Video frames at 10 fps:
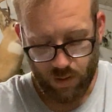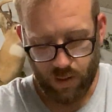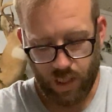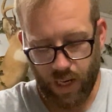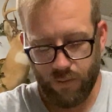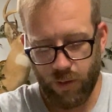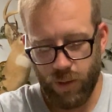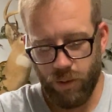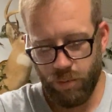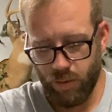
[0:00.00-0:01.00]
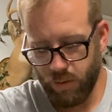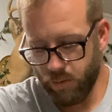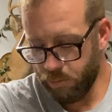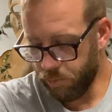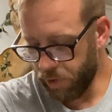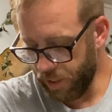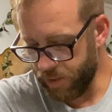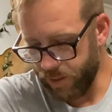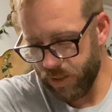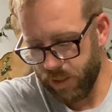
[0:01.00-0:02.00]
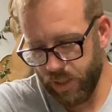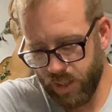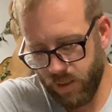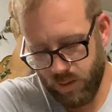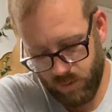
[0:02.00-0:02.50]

And after you place the sling